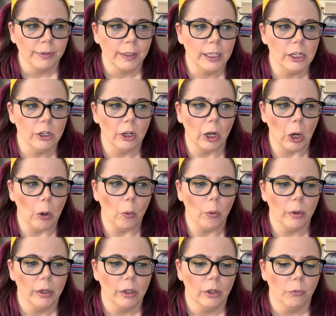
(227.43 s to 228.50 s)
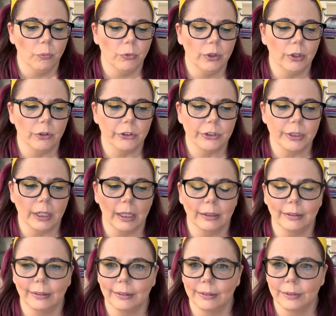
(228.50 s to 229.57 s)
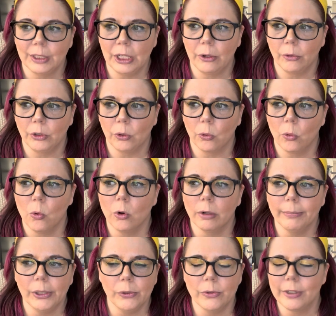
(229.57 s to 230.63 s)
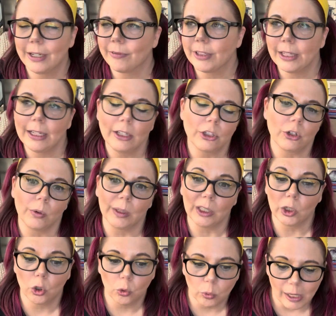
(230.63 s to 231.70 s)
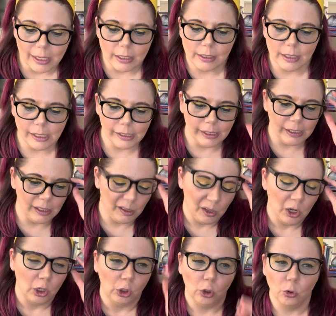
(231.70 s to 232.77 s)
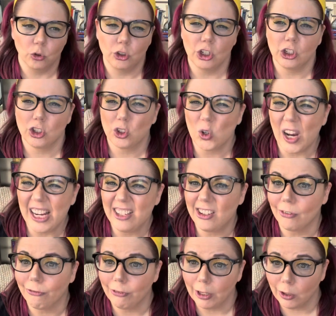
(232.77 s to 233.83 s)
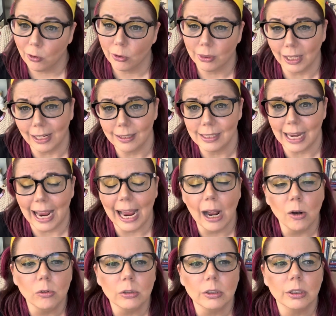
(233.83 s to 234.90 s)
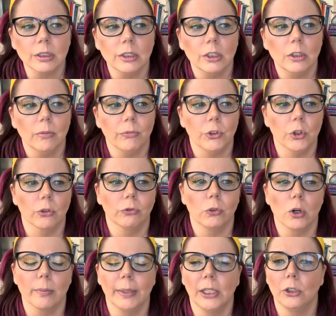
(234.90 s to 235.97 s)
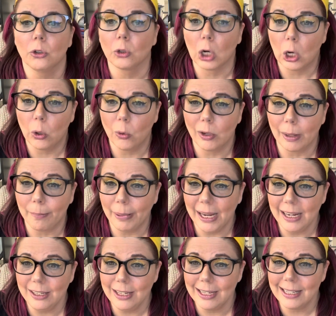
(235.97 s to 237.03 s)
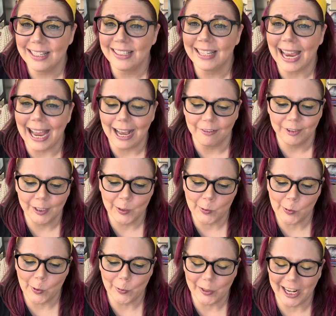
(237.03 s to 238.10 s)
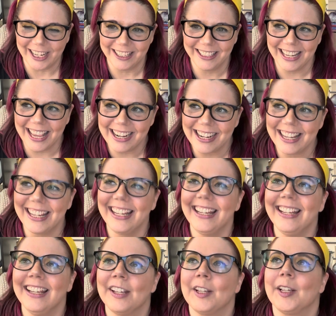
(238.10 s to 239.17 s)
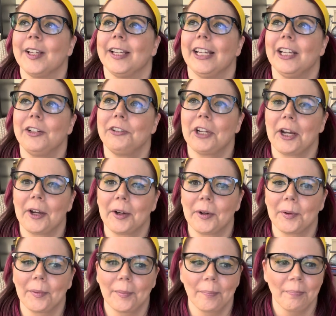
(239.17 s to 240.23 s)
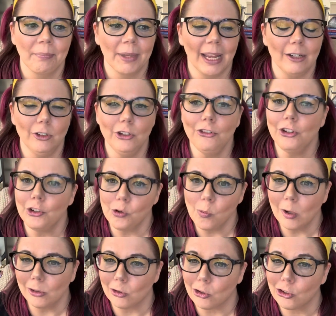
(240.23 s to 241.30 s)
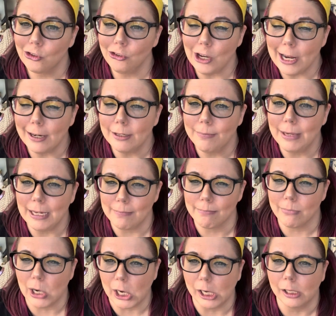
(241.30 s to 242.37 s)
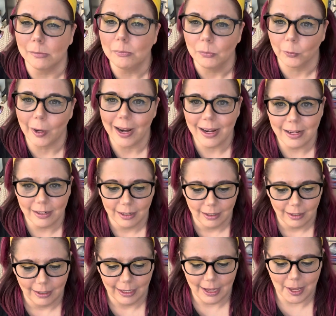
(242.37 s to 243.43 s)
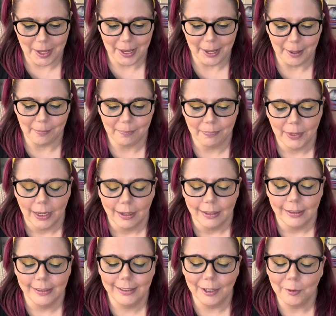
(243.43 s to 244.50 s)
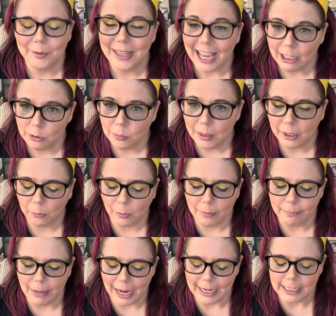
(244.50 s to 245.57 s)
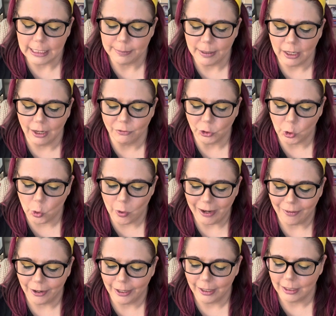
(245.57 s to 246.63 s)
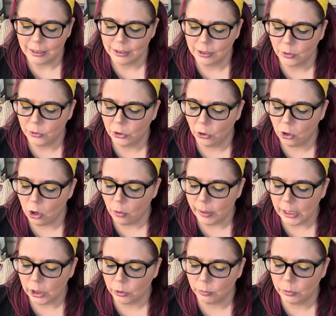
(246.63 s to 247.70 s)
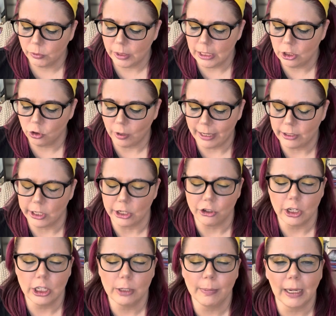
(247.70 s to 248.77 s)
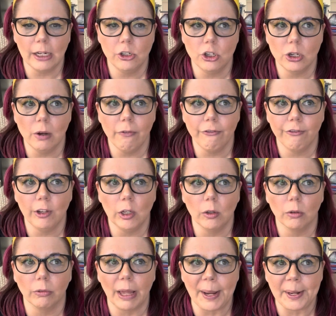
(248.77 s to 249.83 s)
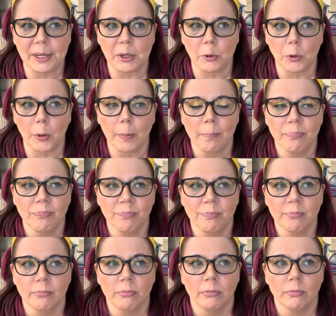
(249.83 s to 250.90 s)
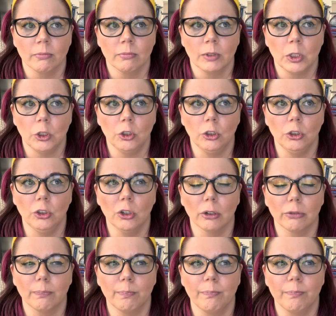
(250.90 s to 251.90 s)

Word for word: you know, there's, you know, your hormones, everything is going crazy. You're just trying to figure things out you're forming your own opinions, having your own identity, you know, you just don't understand me, mom, right? Um, so that's what it reminds me of, Aquarius. So you're going through these transitions, but I do feel like you're you're